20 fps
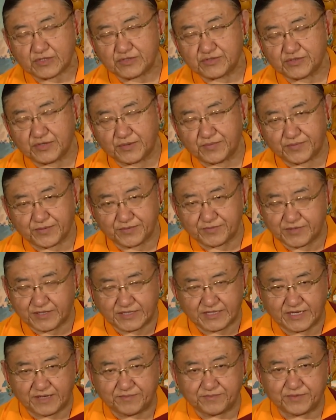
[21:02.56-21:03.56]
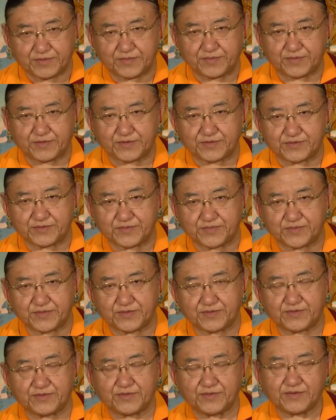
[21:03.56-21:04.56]
So from the number point of
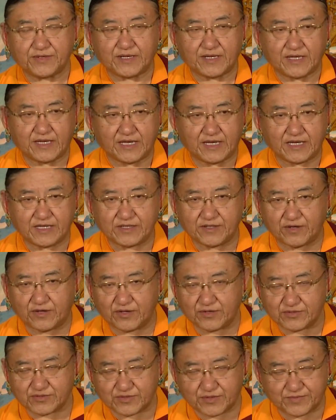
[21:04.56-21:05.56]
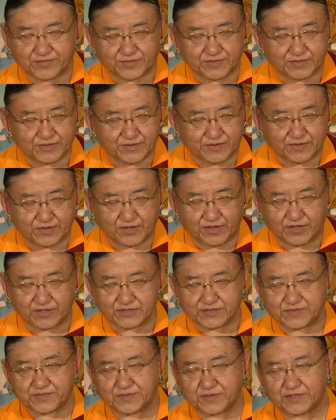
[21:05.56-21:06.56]
view, and also from the
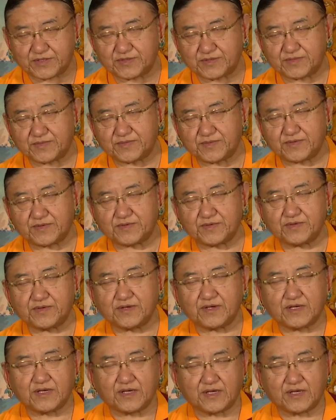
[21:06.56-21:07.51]
cause point of view,